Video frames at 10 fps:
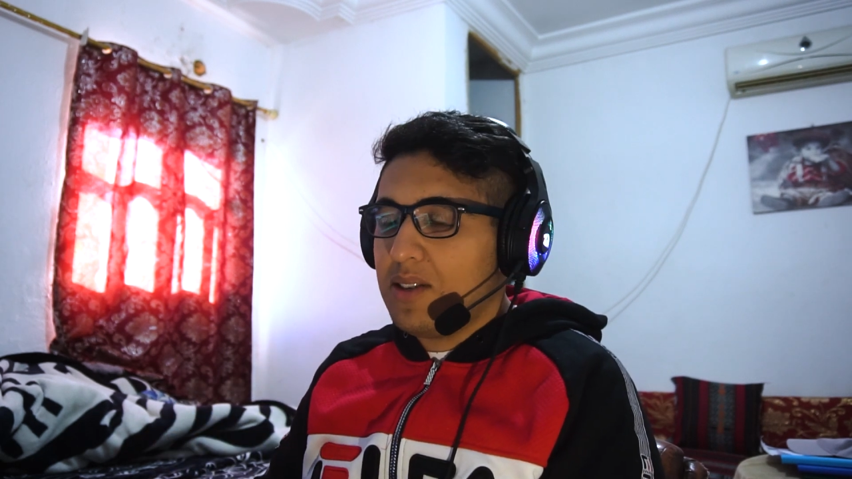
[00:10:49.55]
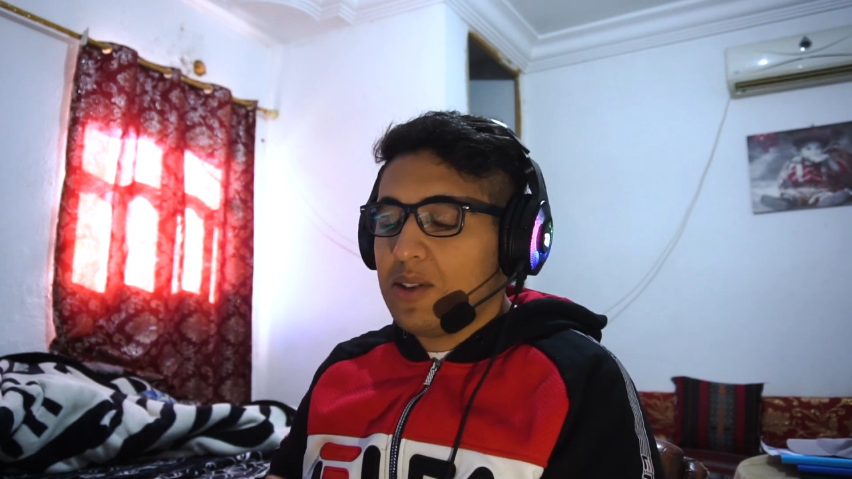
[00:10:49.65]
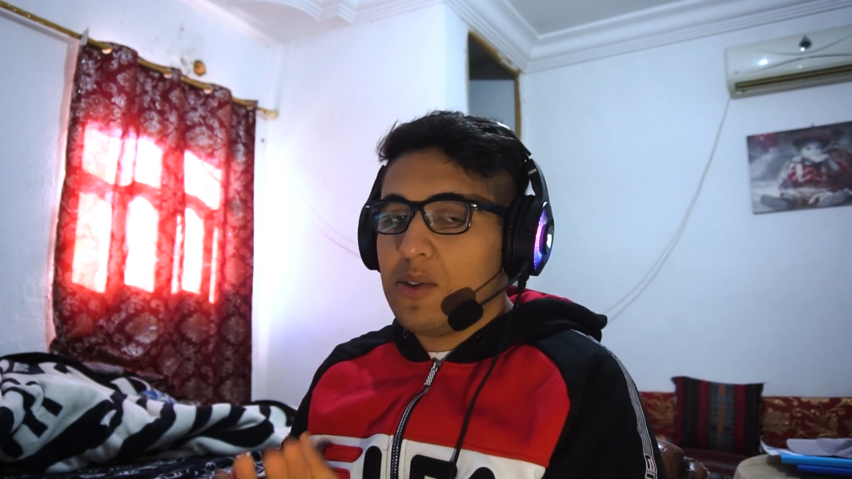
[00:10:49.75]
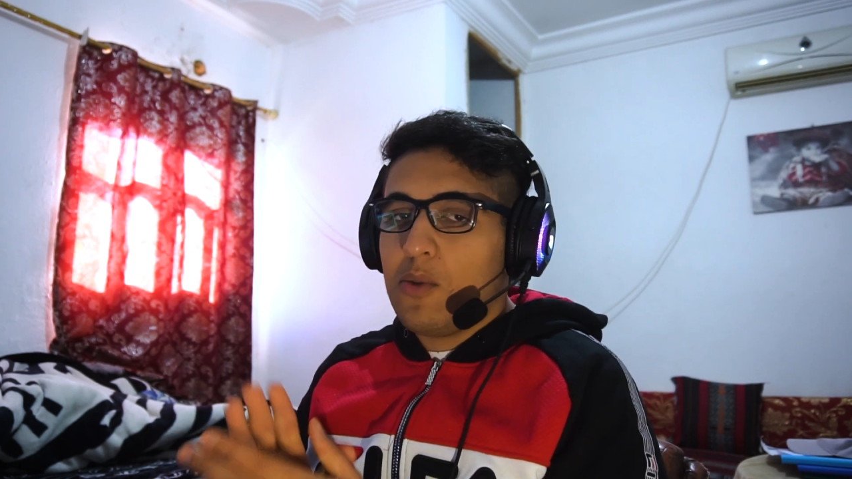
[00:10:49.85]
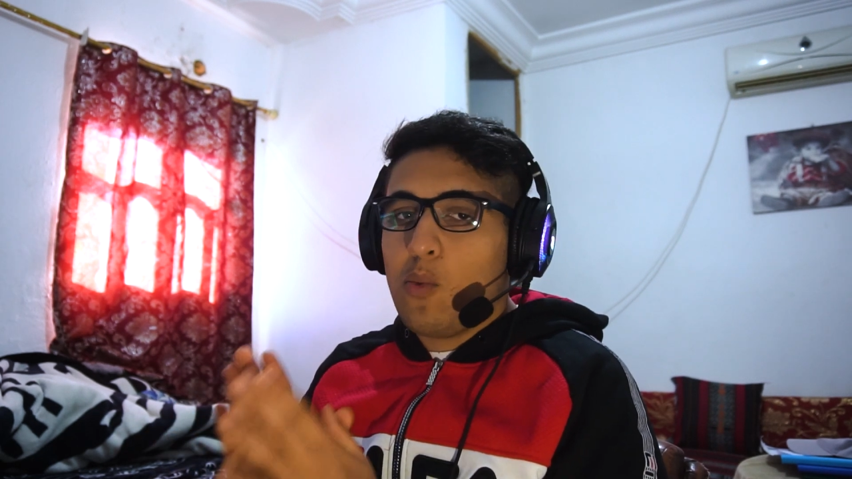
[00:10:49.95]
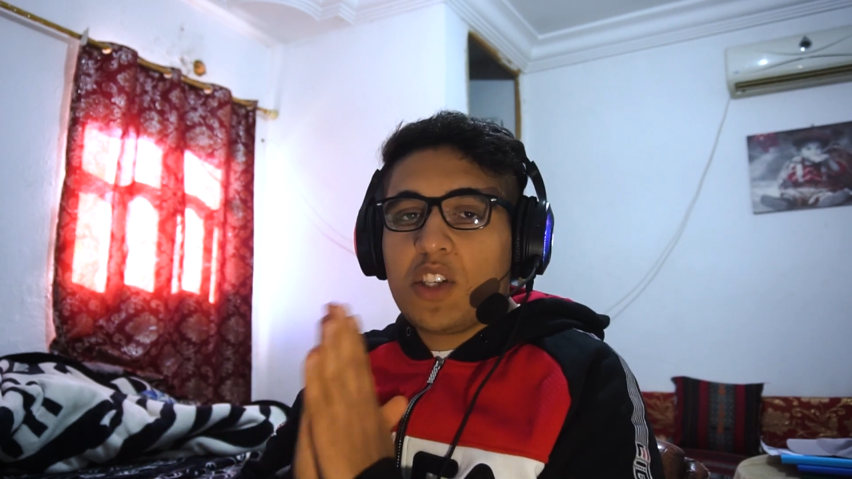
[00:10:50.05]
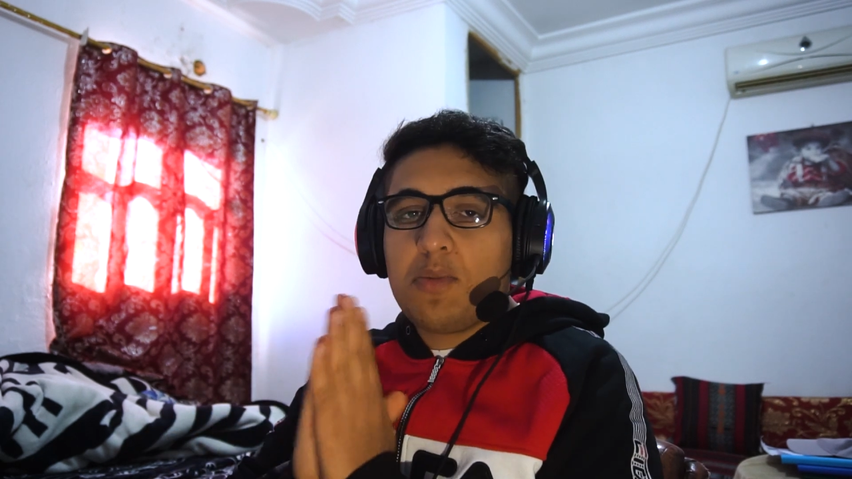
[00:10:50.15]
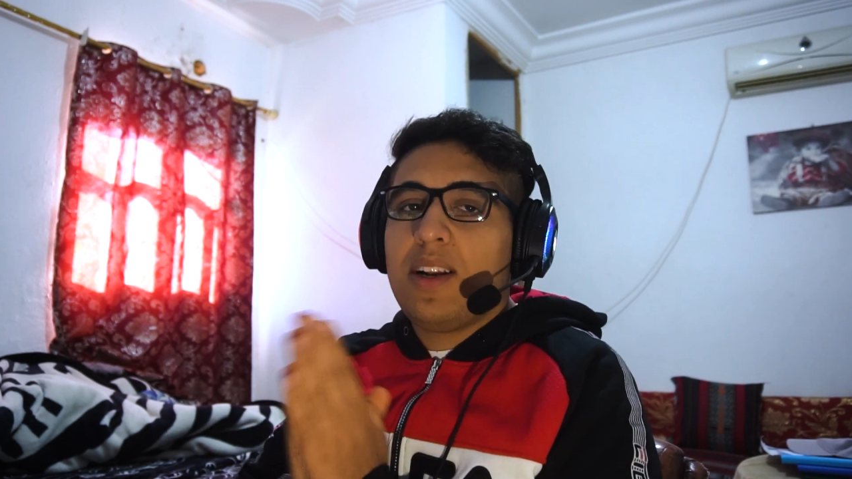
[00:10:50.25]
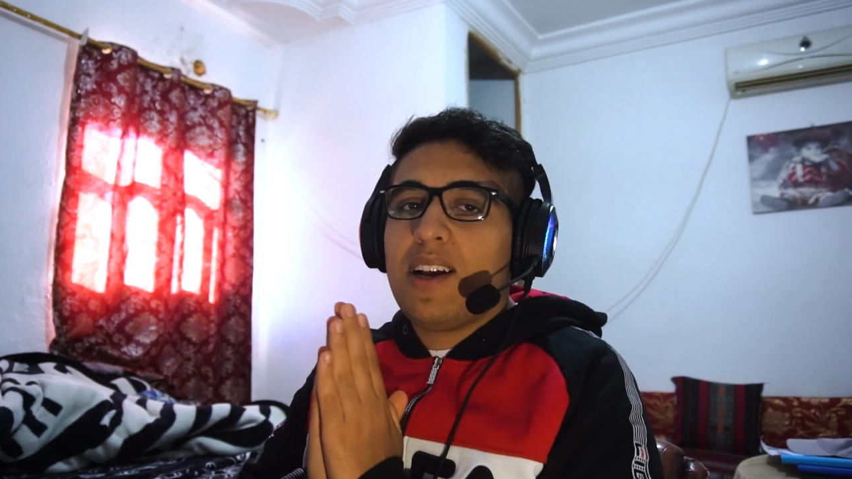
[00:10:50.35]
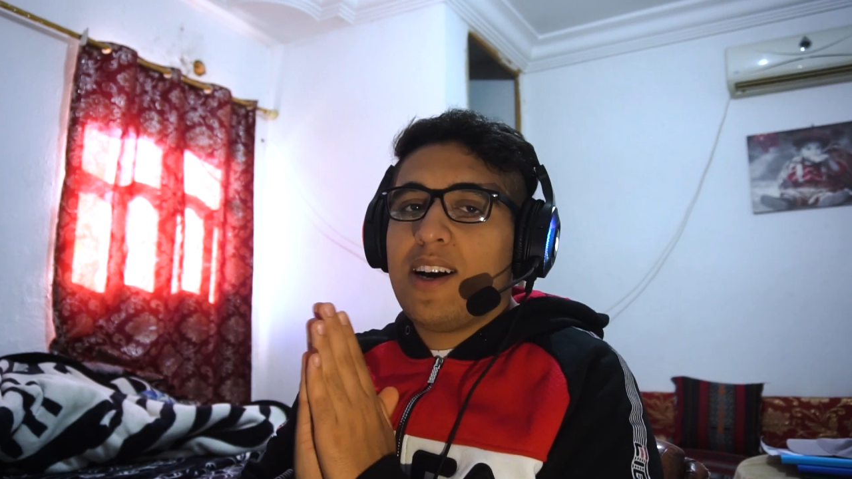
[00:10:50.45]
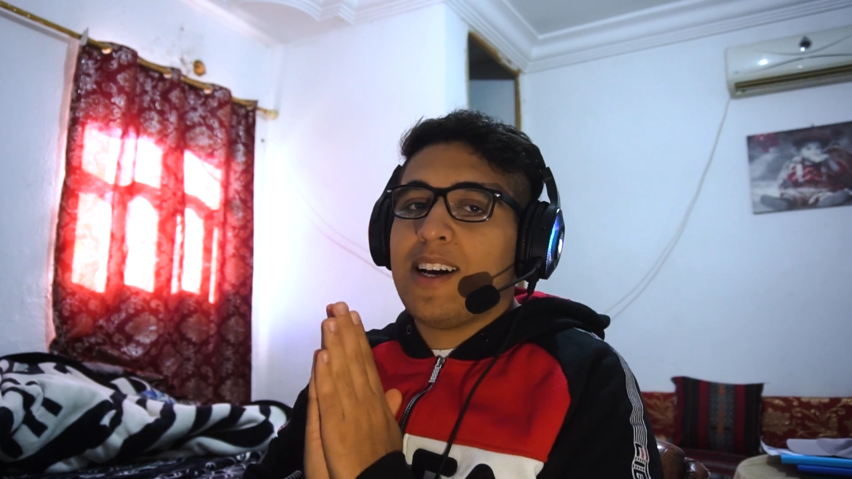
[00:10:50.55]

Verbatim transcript: So wish me luck,